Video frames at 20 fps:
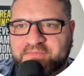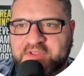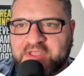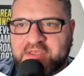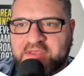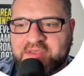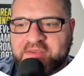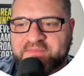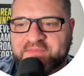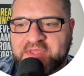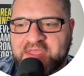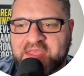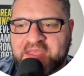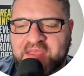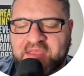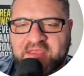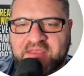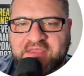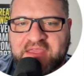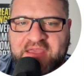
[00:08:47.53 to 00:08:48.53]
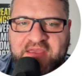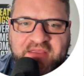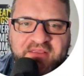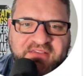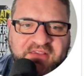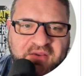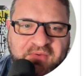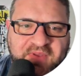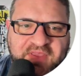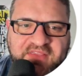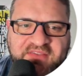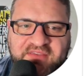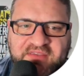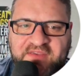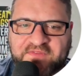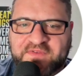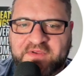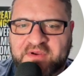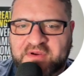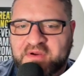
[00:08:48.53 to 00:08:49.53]
as always,
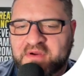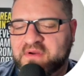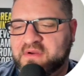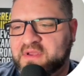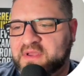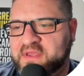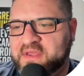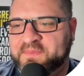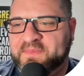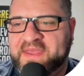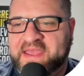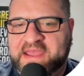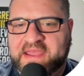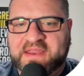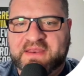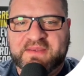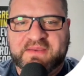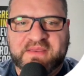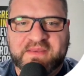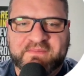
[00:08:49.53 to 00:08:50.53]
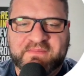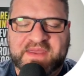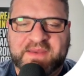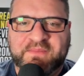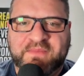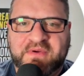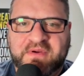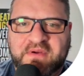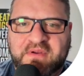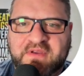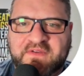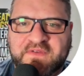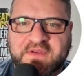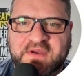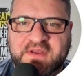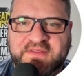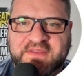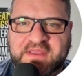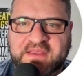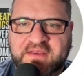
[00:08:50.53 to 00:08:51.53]
if you're a paid member of
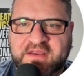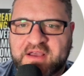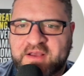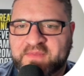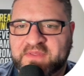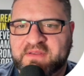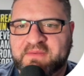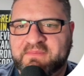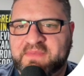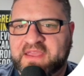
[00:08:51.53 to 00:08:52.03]
Content Goblin,